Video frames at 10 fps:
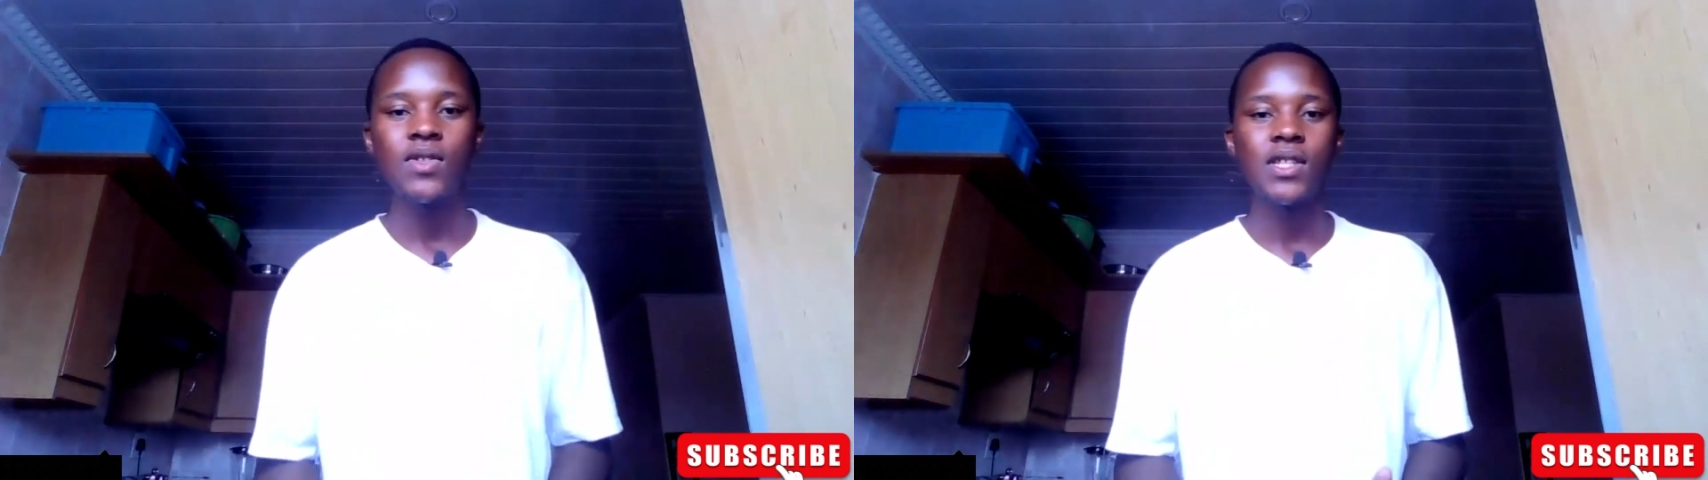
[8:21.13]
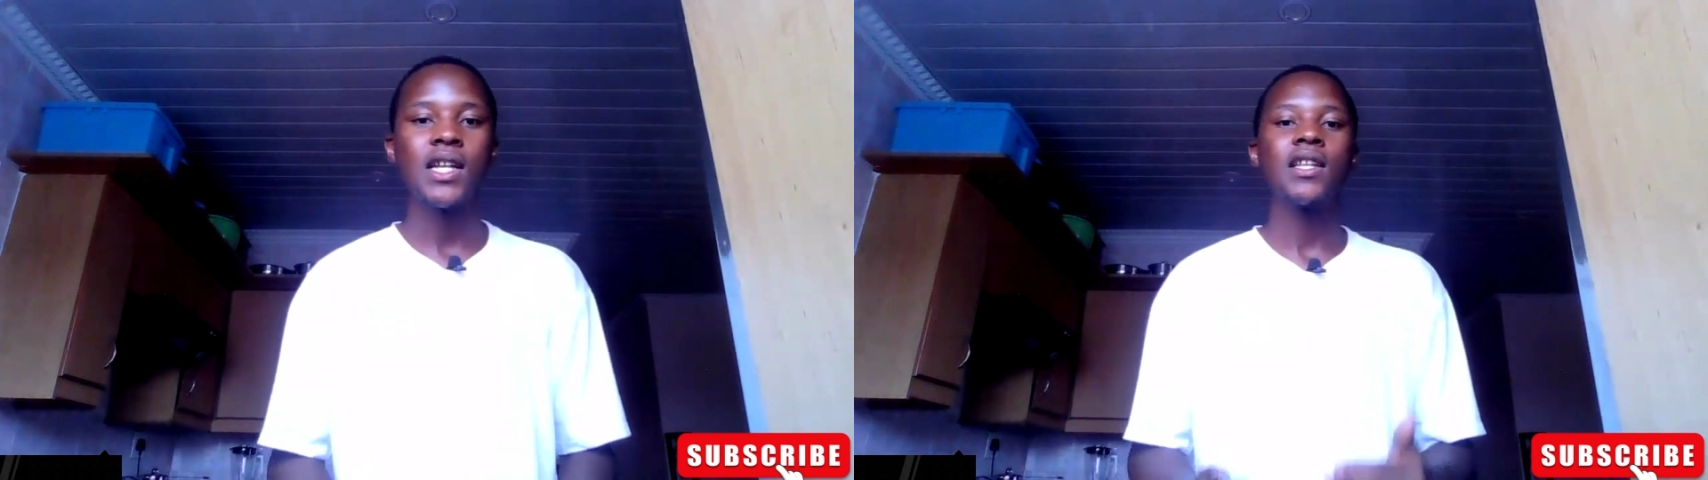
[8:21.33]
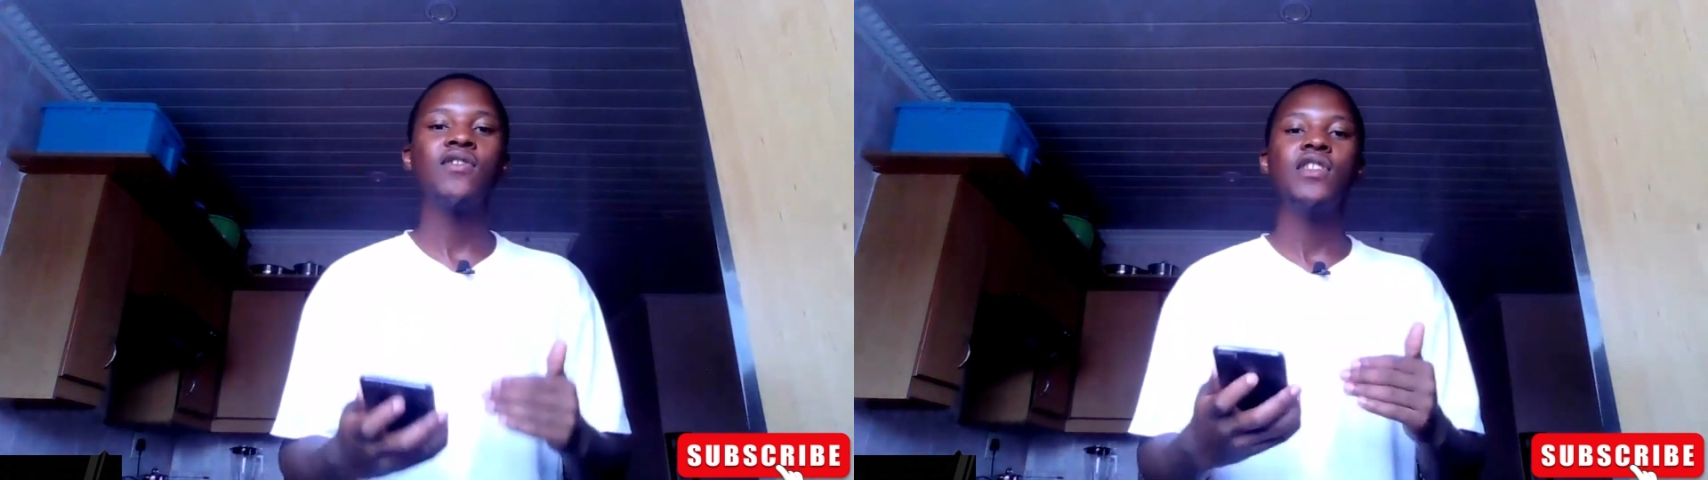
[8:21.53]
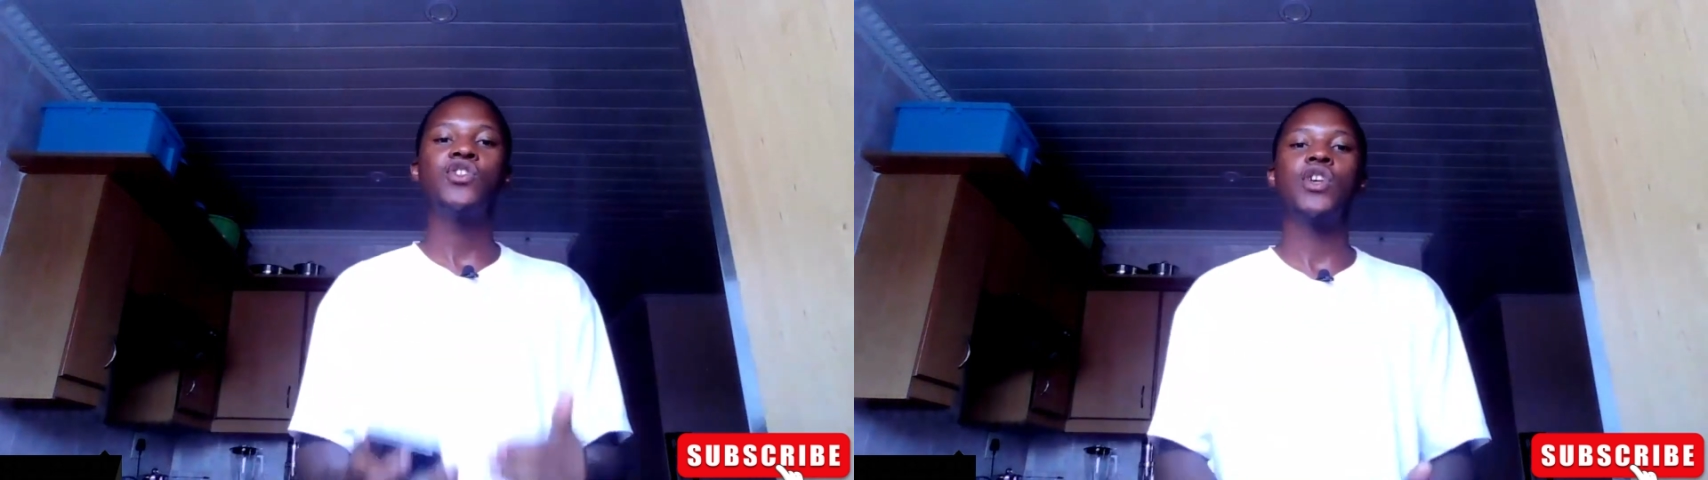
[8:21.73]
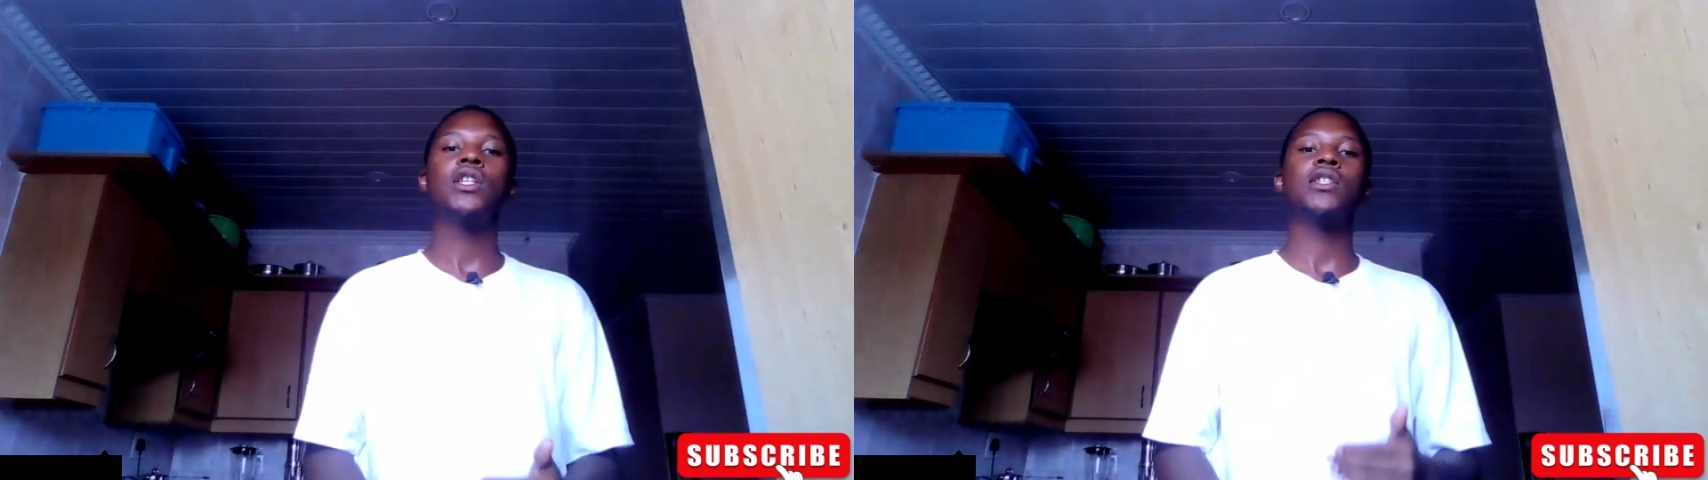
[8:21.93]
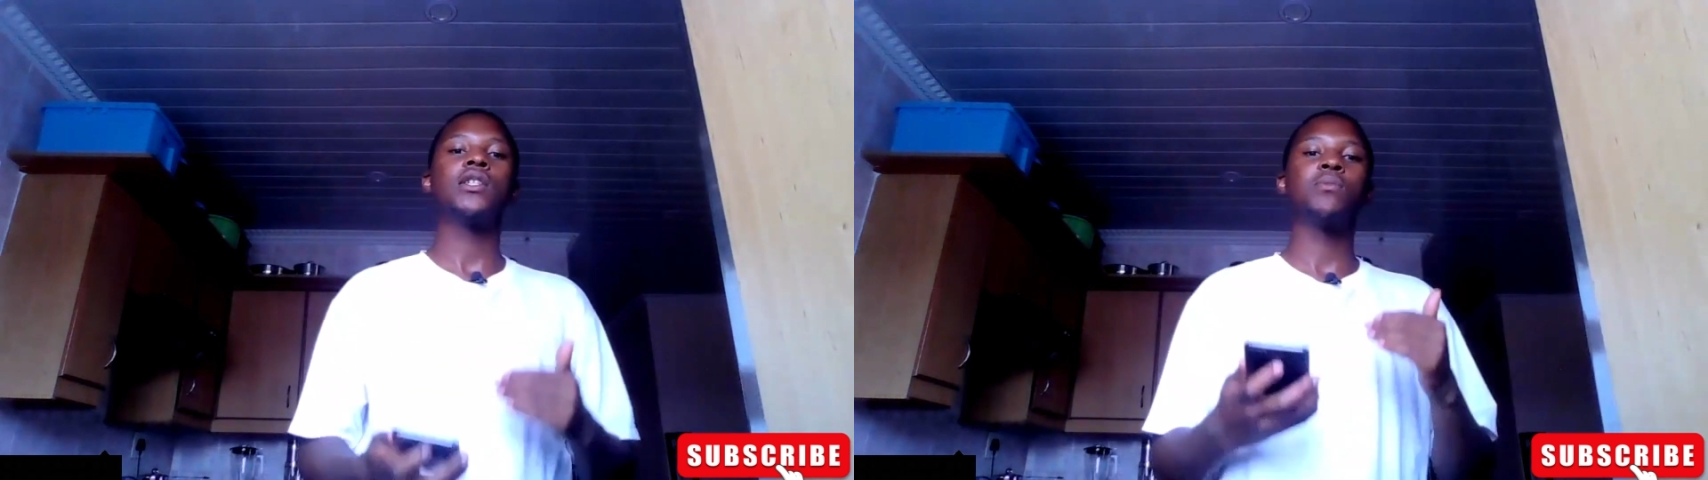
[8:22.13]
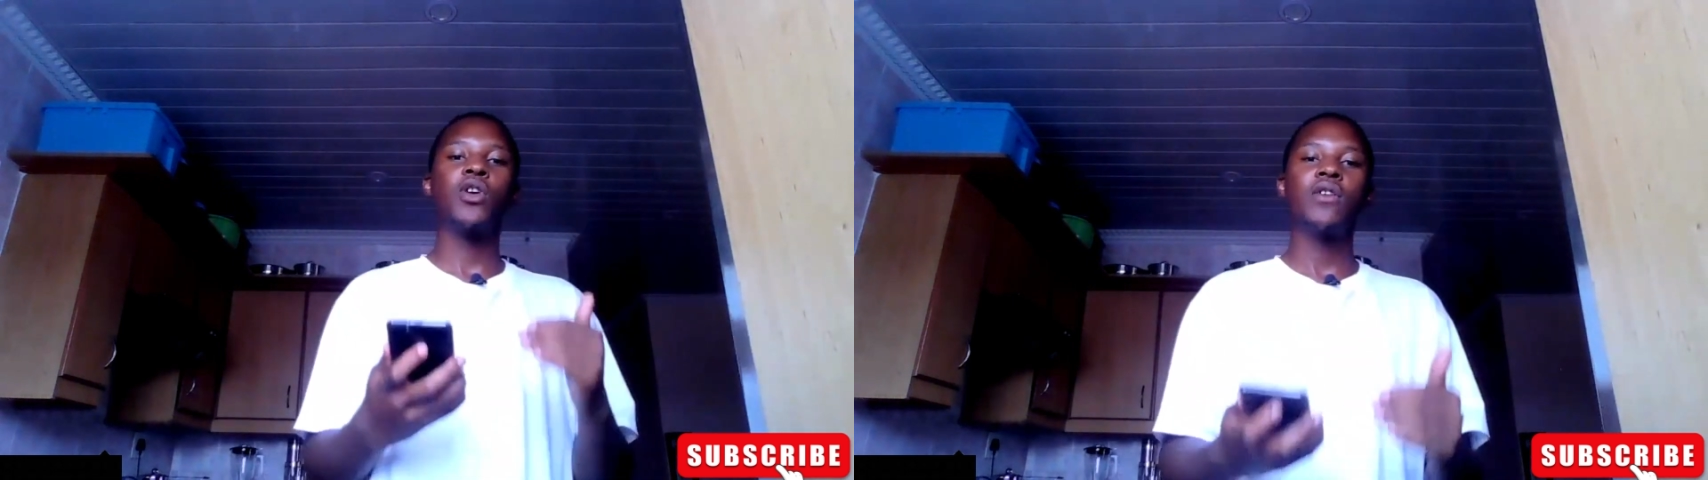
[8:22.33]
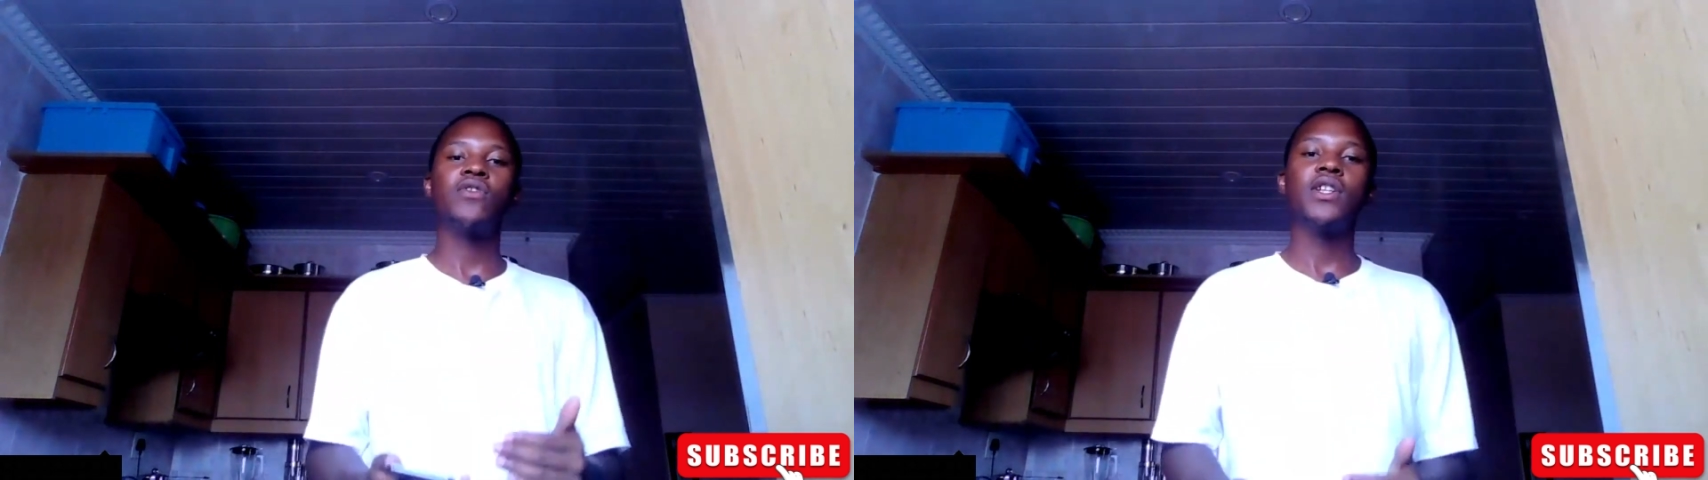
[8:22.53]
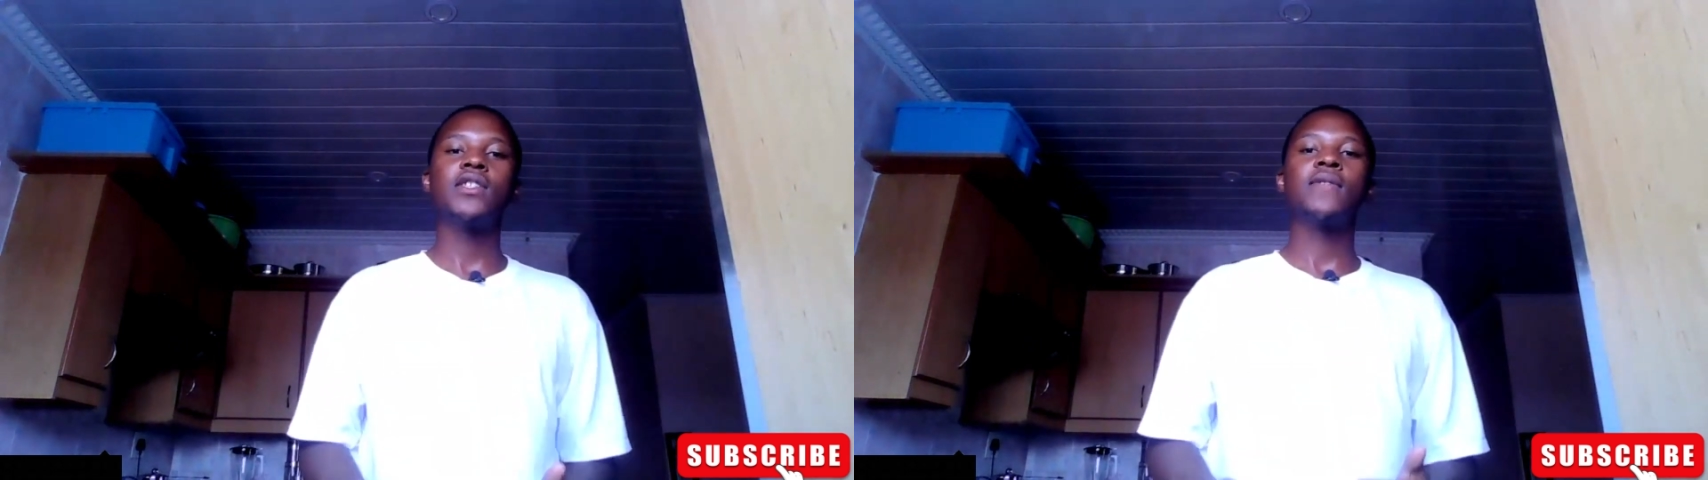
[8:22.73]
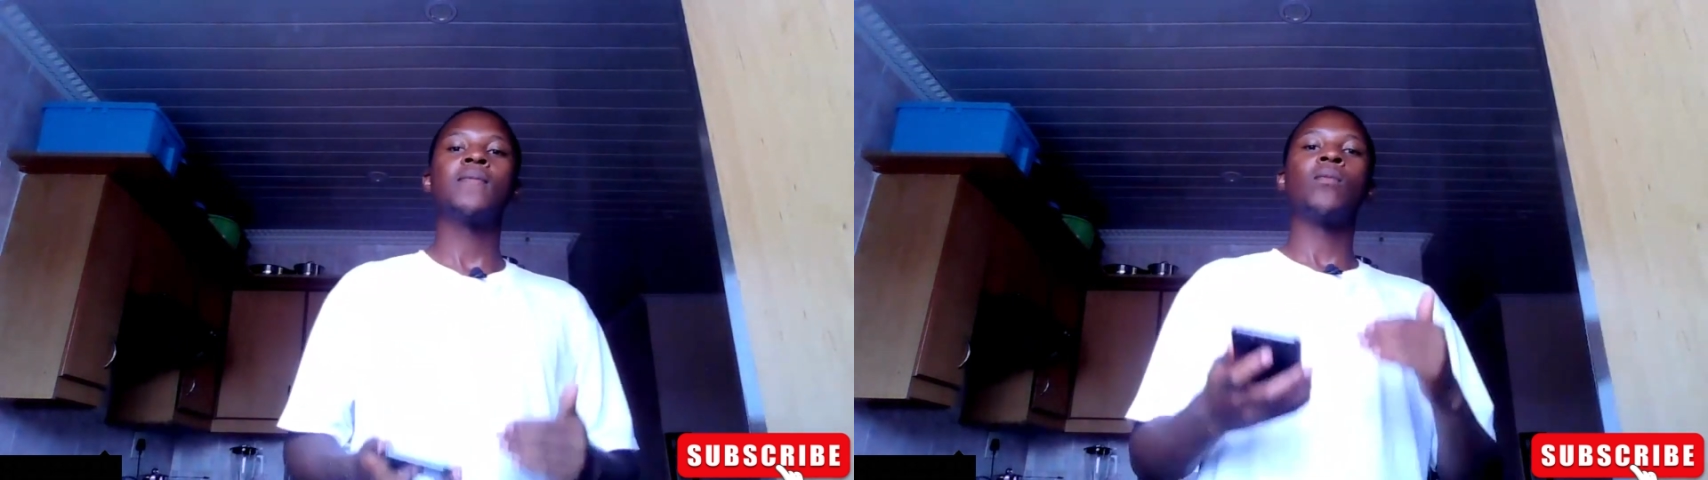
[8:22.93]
is that if the trade is in profits,